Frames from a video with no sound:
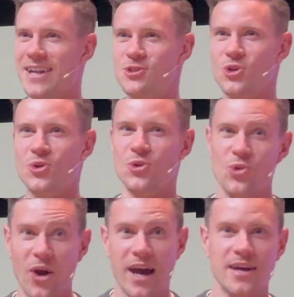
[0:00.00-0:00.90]
and so
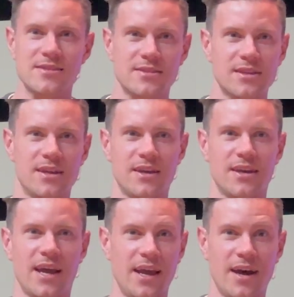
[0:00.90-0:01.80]
you ask
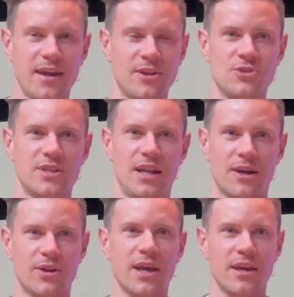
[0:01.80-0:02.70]
uh, AI, and you say
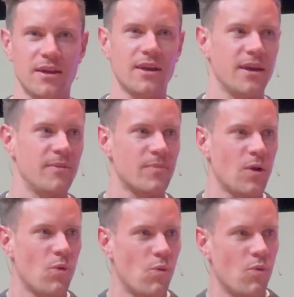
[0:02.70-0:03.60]
like, okay, um,
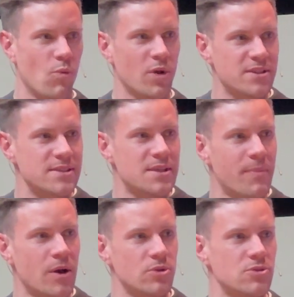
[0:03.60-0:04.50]
what is this
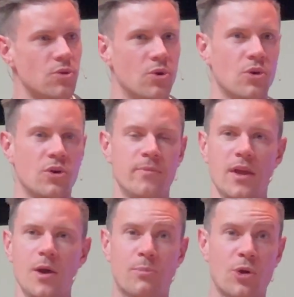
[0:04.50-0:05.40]
about? Or
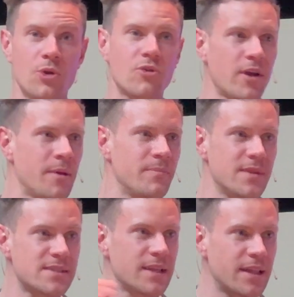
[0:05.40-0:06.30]
program
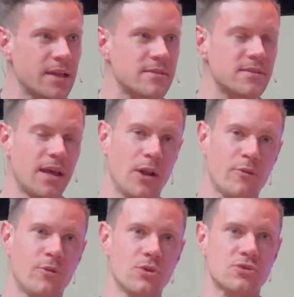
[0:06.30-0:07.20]
this and that. And
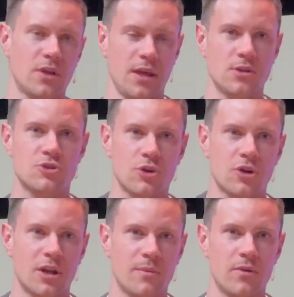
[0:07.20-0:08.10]
of course, he's
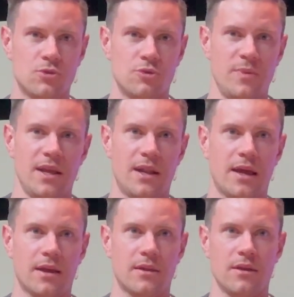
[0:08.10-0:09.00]
talking to me
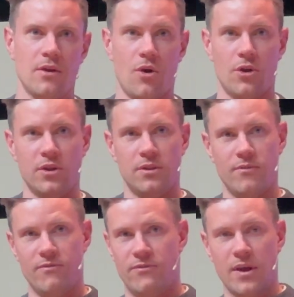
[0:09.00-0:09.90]
like on a,
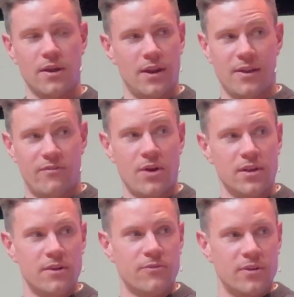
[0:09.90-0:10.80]
ve very
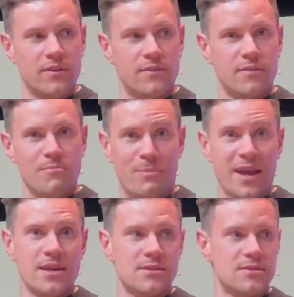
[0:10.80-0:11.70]
different
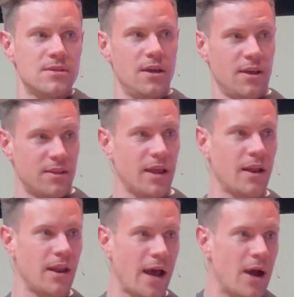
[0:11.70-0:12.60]
base than
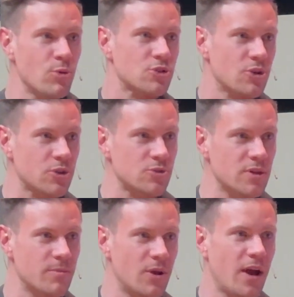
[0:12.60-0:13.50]
I would talk to
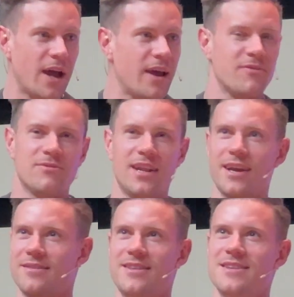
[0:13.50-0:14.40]
him. You know, I have
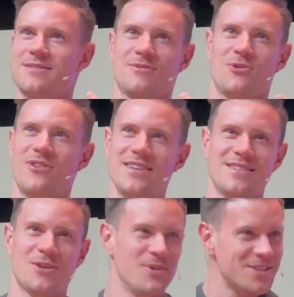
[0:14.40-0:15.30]
like these
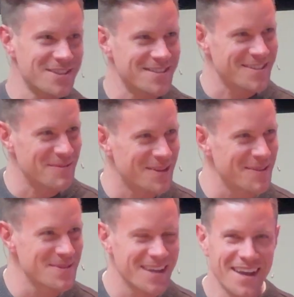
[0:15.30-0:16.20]
crazy questions sometimes,